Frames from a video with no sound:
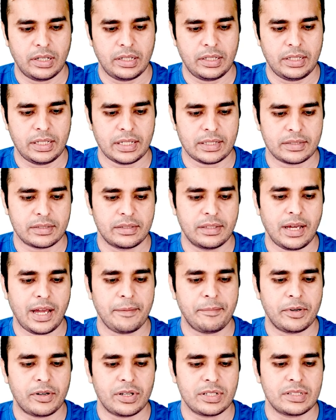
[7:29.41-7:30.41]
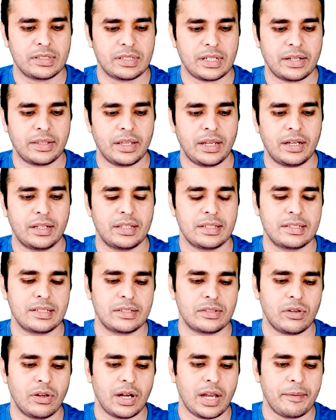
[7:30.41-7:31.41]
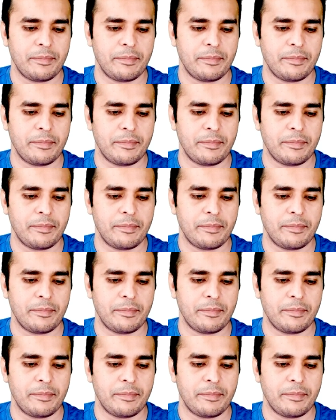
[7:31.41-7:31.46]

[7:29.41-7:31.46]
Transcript: Yes, the IP addresses are there. The syslog